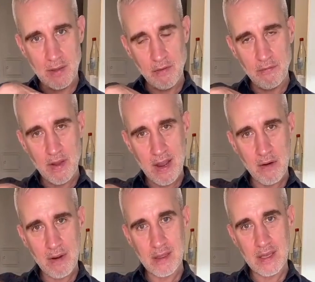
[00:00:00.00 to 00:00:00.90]
have a
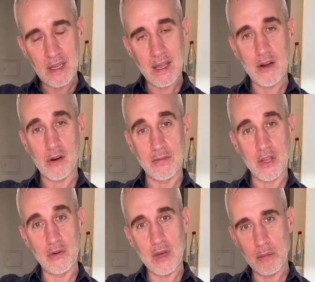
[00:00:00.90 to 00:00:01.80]
very thin layer of
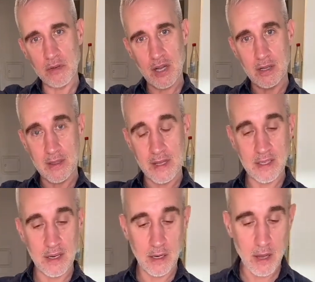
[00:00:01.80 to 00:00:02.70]
cucumber jelly that's
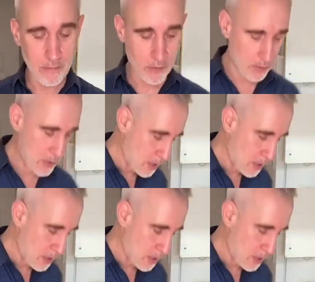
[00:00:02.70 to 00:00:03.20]
going to cover.